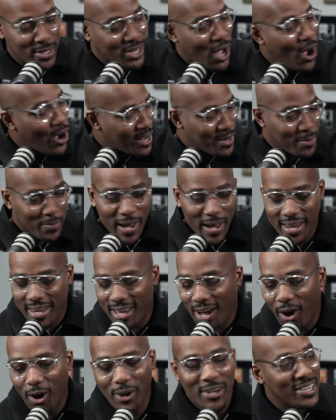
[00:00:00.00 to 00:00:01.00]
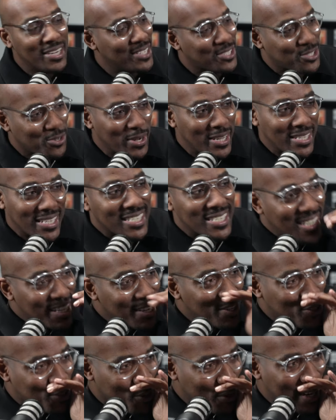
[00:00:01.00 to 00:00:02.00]
are talking about it all in the streets. It's in
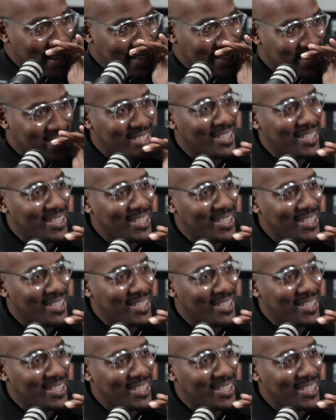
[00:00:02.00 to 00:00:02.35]
the streets.